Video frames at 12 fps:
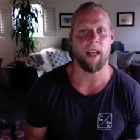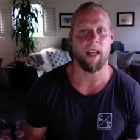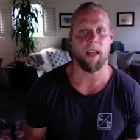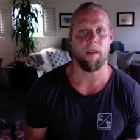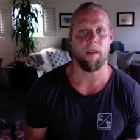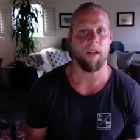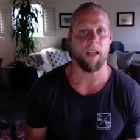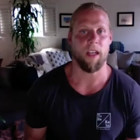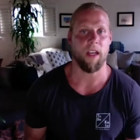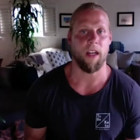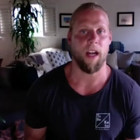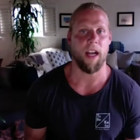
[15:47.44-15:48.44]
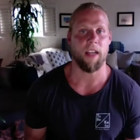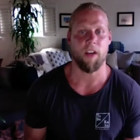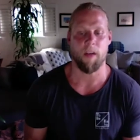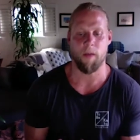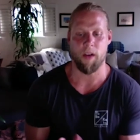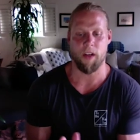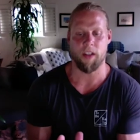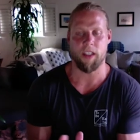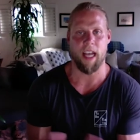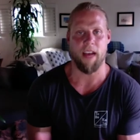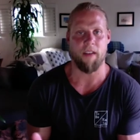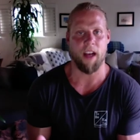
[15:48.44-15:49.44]
like really good ice cream, or you just
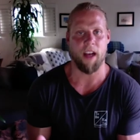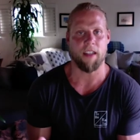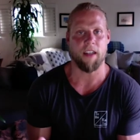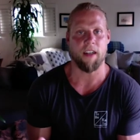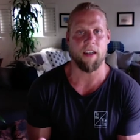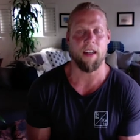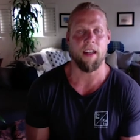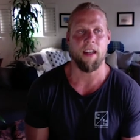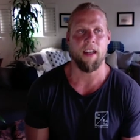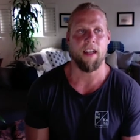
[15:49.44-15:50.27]
have custard. Mm-hmm.